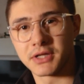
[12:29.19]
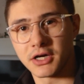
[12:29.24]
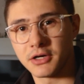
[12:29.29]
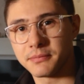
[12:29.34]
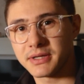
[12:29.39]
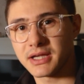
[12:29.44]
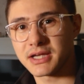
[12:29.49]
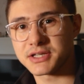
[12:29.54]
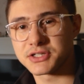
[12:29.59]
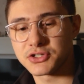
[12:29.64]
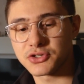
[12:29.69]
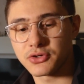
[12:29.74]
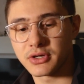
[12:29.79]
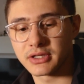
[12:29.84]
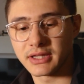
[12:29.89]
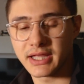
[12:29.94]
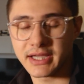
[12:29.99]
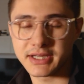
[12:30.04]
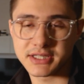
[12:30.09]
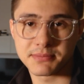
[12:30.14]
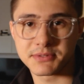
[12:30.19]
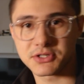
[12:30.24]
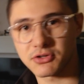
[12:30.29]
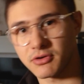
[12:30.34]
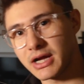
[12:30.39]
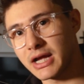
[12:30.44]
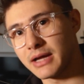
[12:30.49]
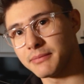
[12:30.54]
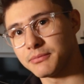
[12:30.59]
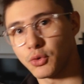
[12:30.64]
Hope you guys enjoyed. Like,
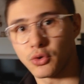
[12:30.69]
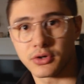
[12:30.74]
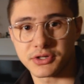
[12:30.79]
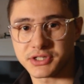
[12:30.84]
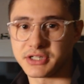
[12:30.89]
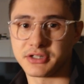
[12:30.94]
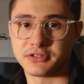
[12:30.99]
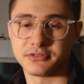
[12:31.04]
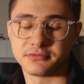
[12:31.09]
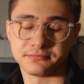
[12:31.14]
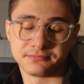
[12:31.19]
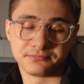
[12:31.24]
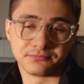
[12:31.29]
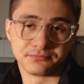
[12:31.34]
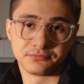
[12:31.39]
subscribe, or don't.